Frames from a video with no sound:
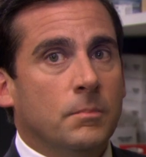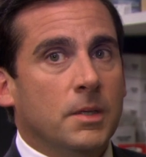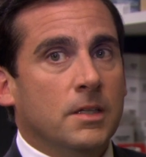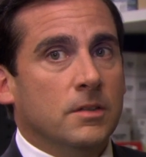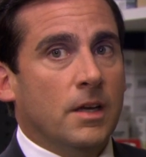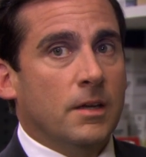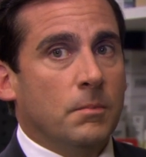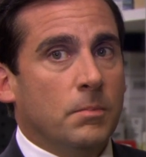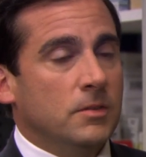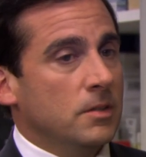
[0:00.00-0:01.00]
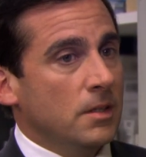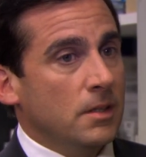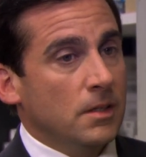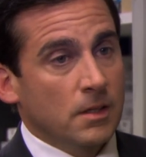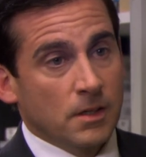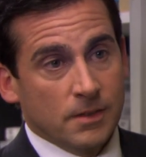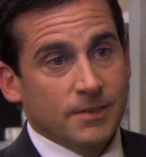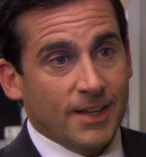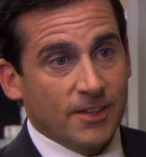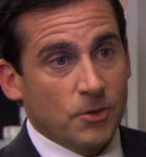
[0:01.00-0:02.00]
because I am busy
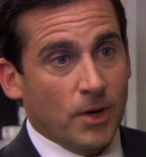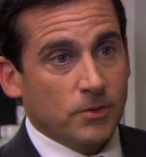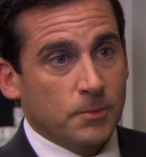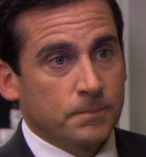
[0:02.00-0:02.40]
taking you out.